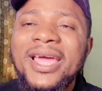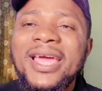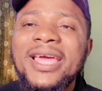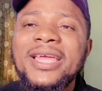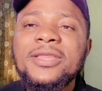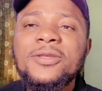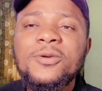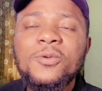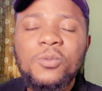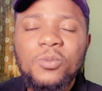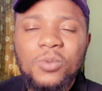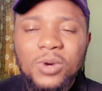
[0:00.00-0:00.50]

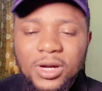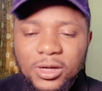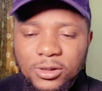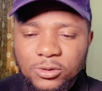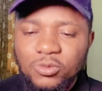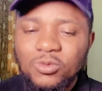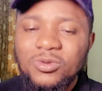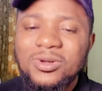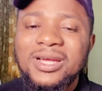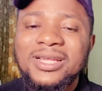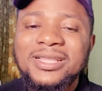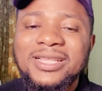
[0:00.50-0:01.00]
anyone
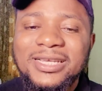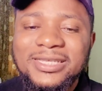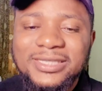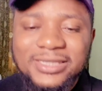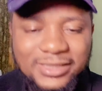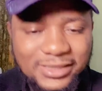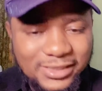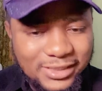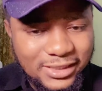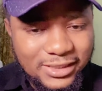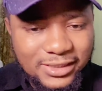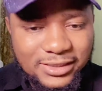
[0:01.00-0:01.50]
who can
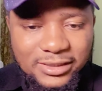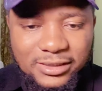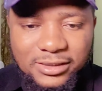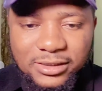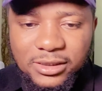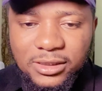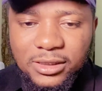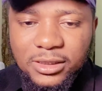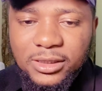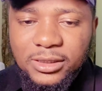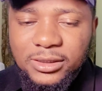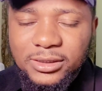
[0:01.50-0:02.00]
assist
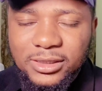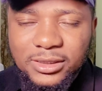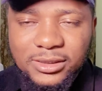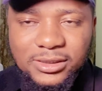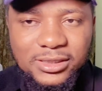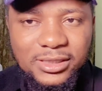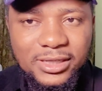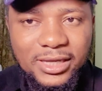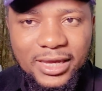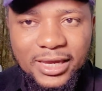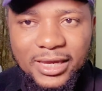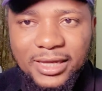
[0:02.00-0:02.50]
these
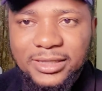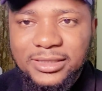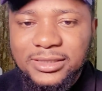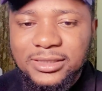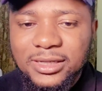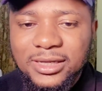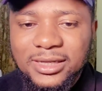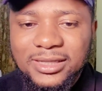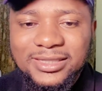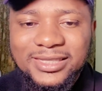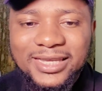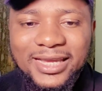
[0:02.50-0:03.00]
girls,
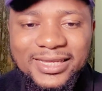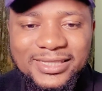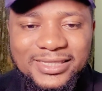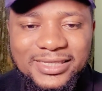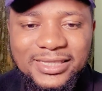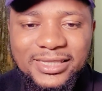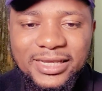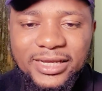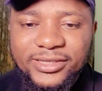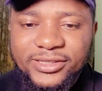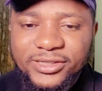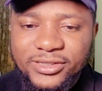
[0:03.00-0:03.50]
30
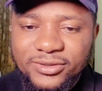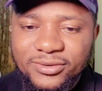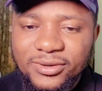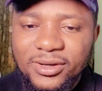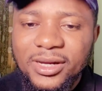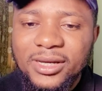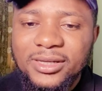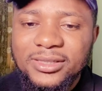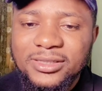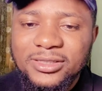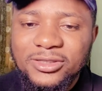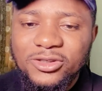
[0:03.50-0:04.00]

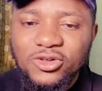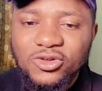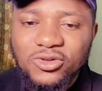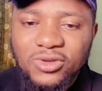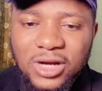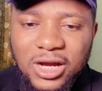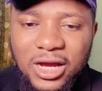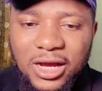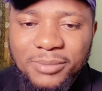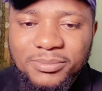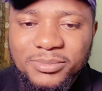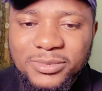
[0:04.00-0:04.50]
Nigerians
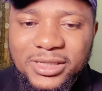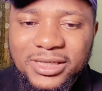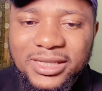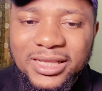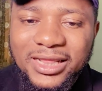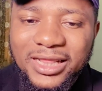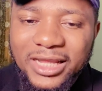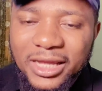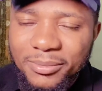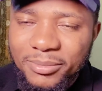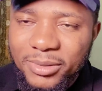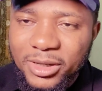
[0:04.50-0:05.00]
trapped
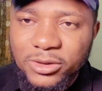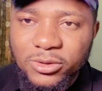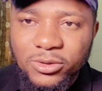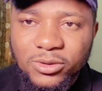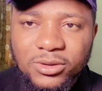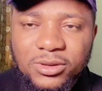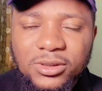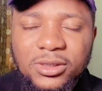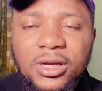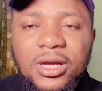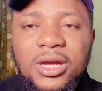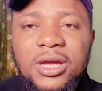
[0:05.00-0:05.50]
in
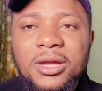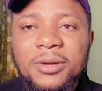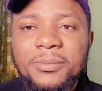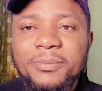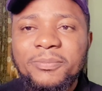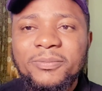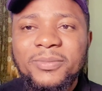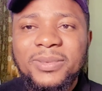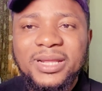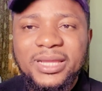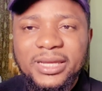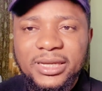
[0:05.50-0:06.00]
Lebanon,
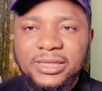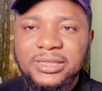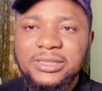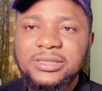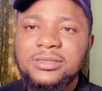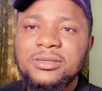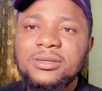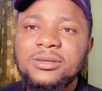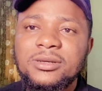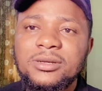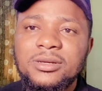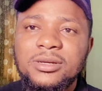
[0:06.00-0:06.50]

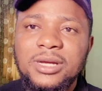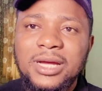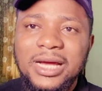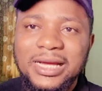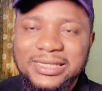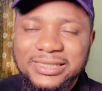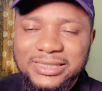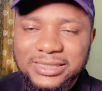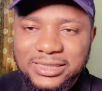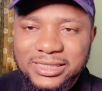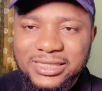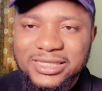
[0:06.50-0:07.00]
please
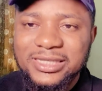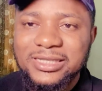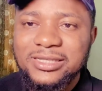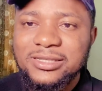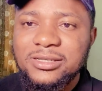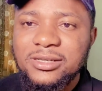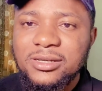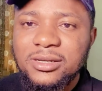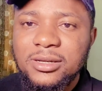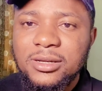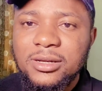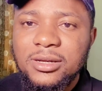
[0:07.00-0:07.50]

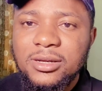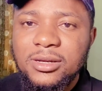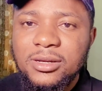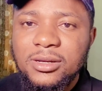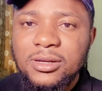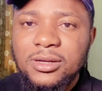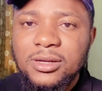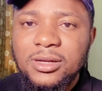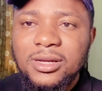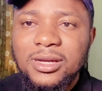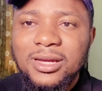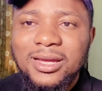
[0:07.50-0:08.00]
assist.
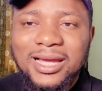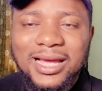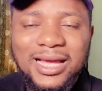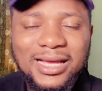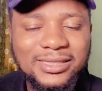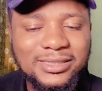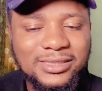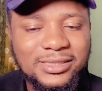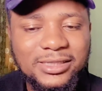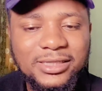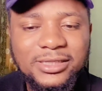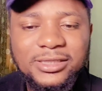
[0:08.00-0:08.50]

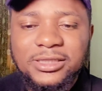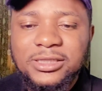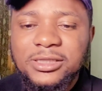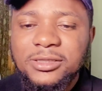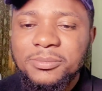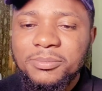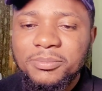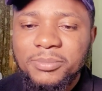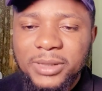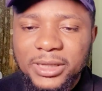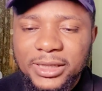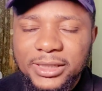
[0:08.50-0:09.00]
Assist,
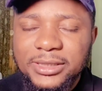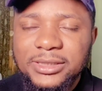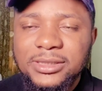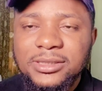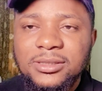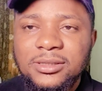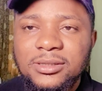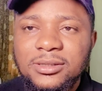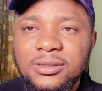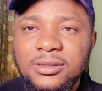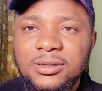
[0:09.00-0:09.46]
please.